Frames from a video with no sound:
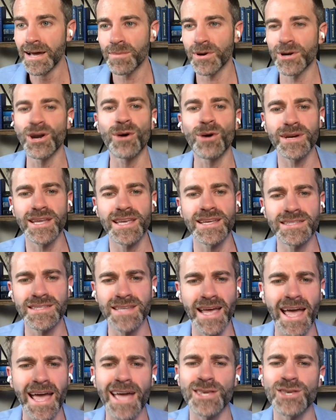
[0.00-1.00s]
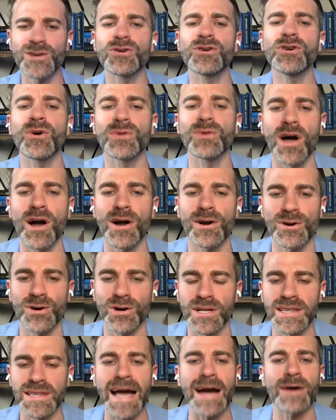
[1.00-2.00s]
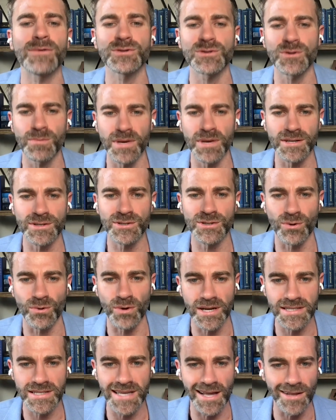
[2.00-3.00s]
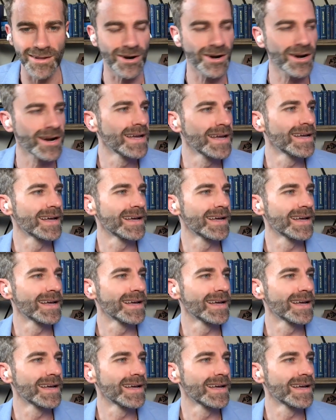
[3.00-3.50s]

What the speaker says: But no one can say, hey, you're no longer allowed to be a storyteller.